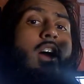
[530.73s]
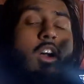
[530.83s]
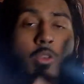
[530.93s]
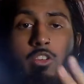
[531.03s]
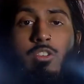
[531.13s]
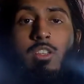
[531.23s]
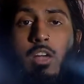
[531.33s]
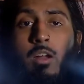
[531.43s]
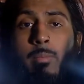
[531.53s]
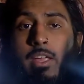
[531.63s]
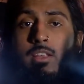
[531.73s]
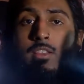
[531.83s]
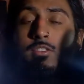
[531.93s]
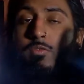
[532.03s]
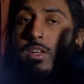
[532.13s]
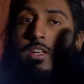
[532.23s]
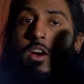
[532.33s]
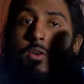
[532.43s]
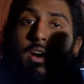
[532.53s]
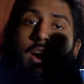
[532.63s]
originally thought of making this video,